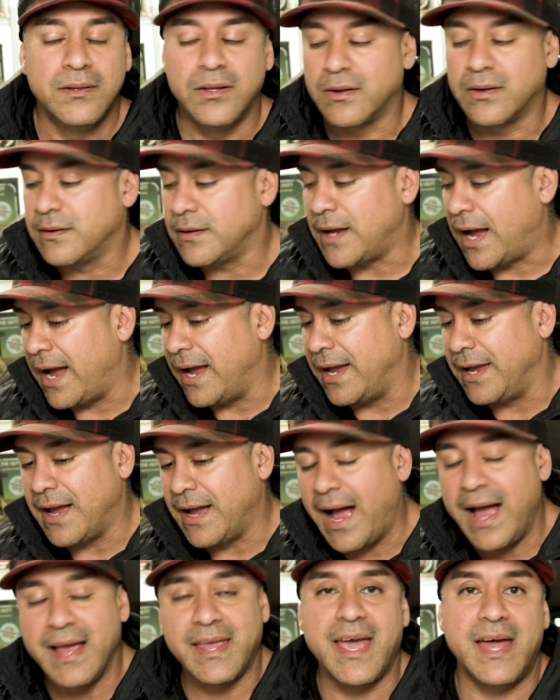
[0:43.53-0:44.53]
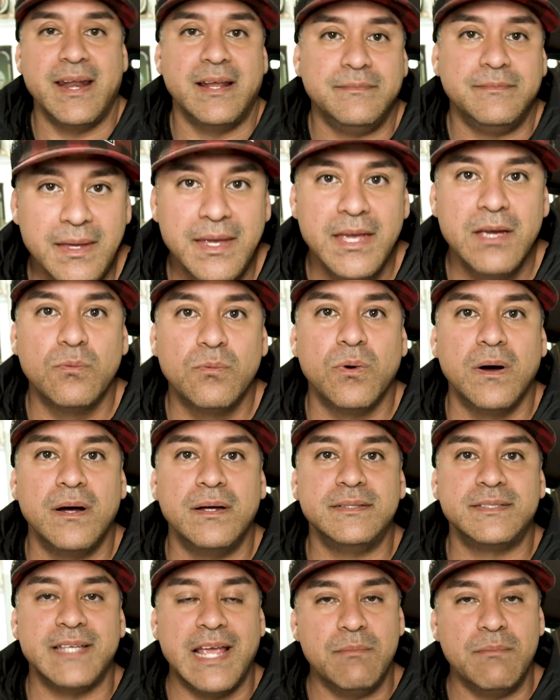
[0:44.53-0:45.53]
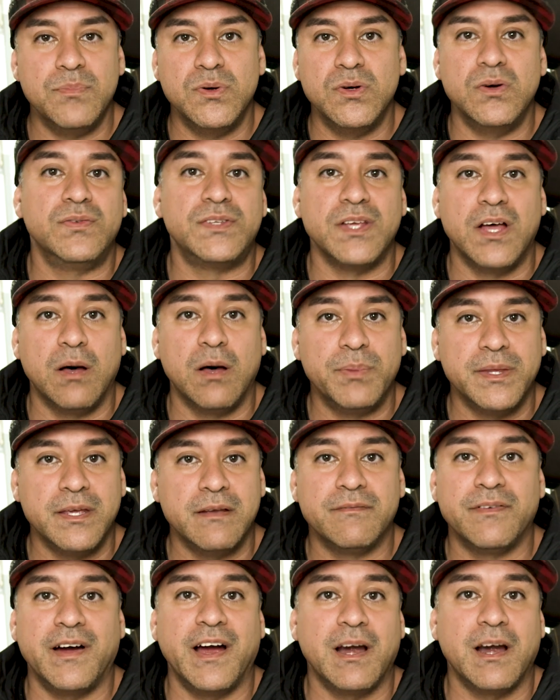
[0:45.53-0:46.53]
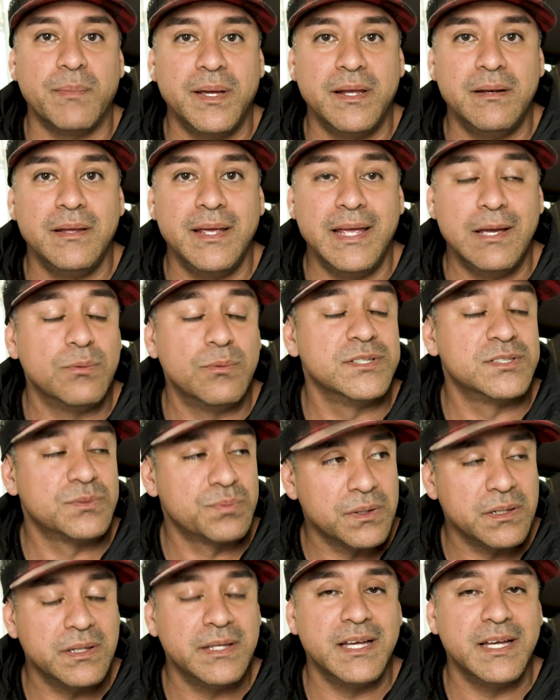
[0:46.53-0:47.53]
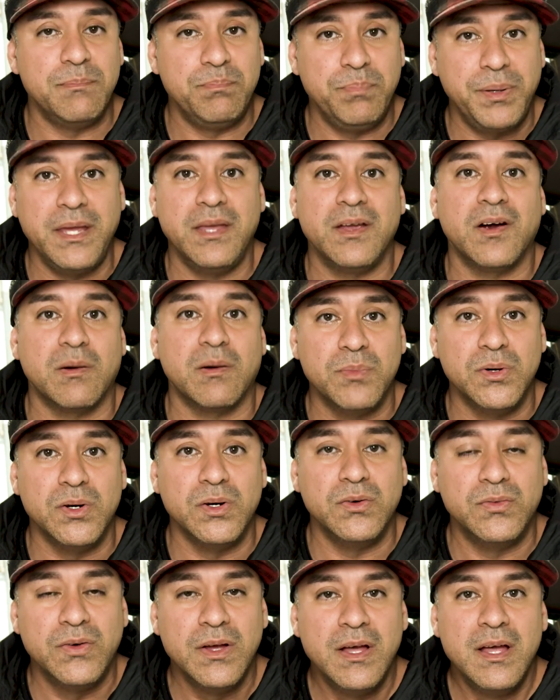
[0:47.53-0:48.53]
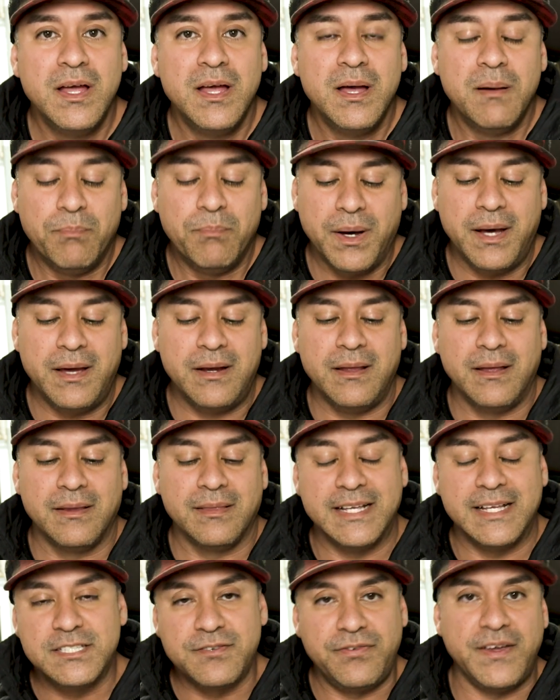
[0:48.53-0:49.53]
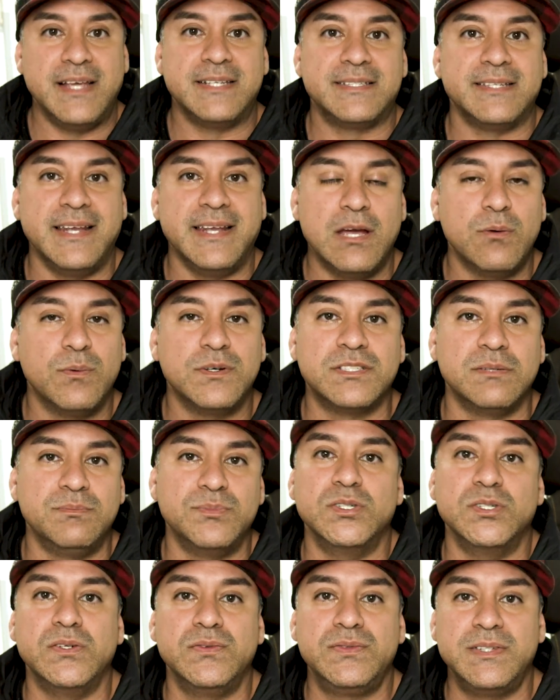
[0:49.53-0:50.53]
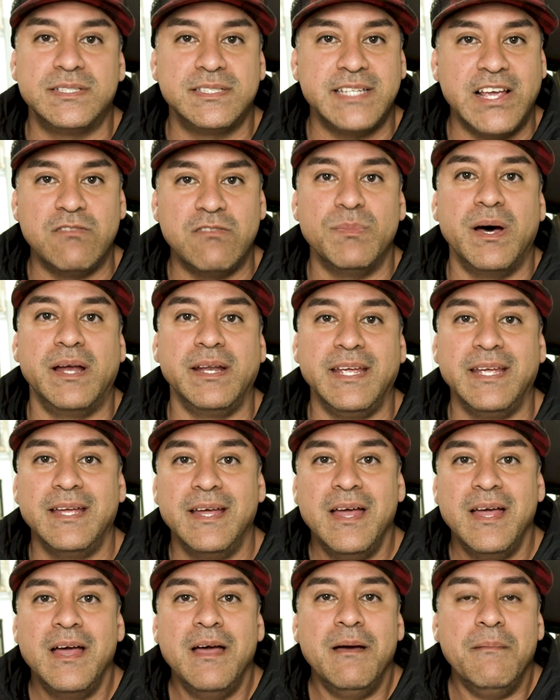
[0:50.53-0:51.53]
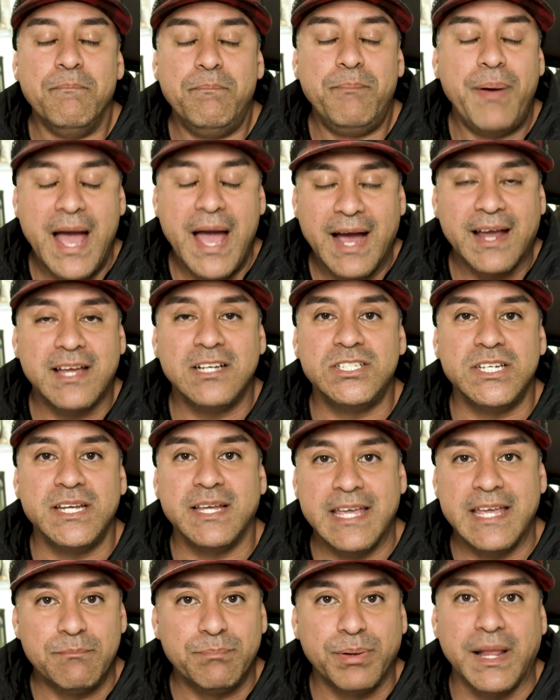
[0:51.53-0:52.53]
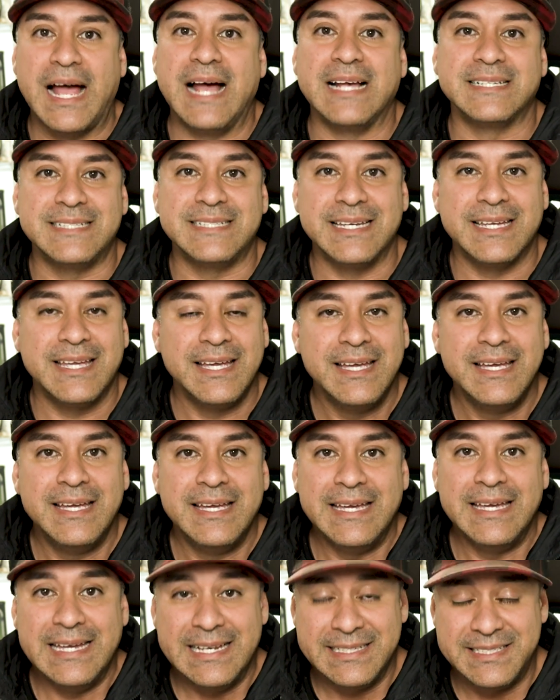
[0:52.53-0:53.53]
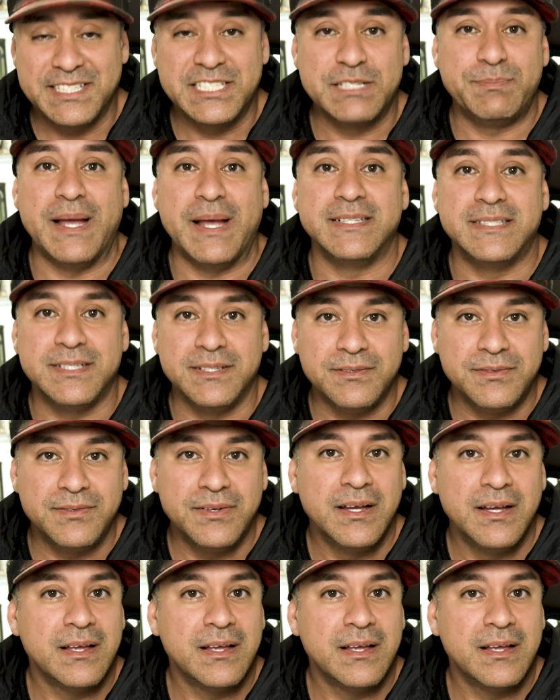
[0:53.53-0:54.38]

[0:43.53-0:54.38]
Look, I get it. It was a move to help the environment. It was really a PR move, but let's face it, it was a move to save money. Packaging in plastic is expensive.